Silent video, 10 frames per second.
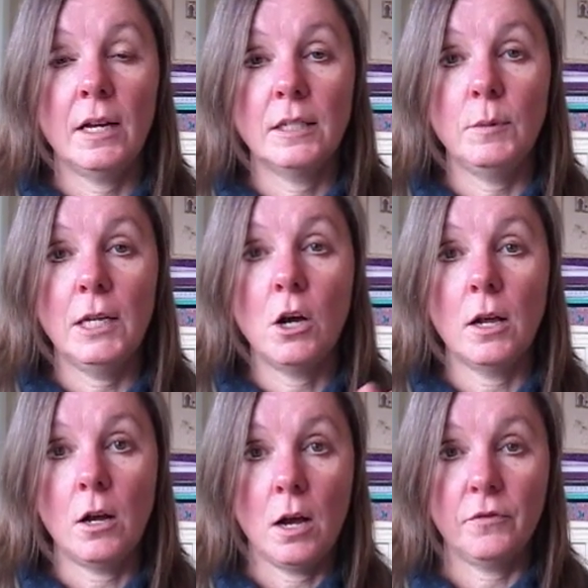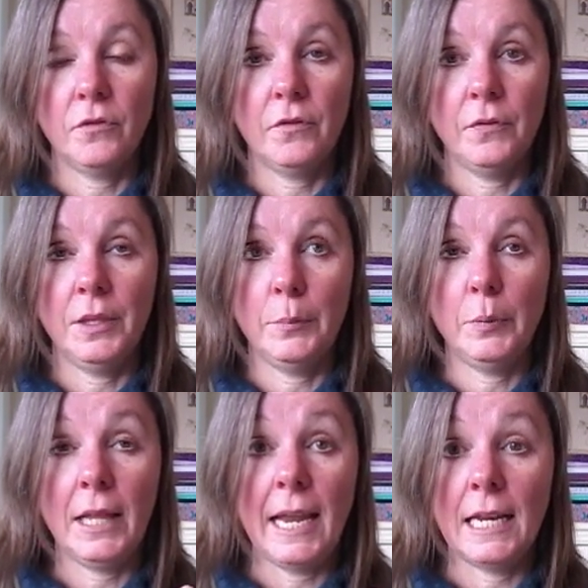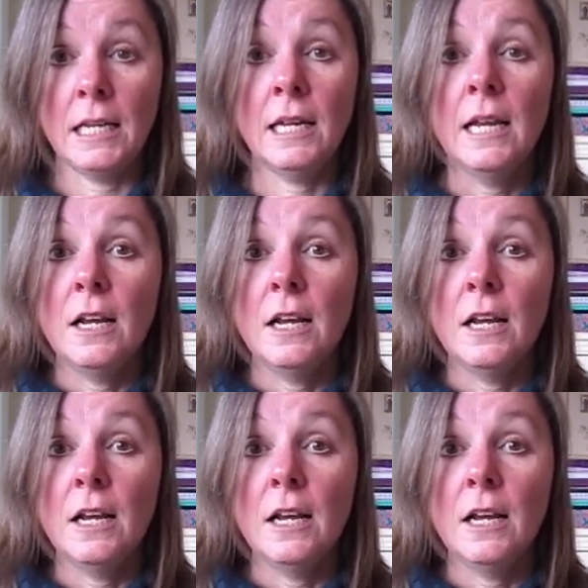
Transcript: as we got off the plane,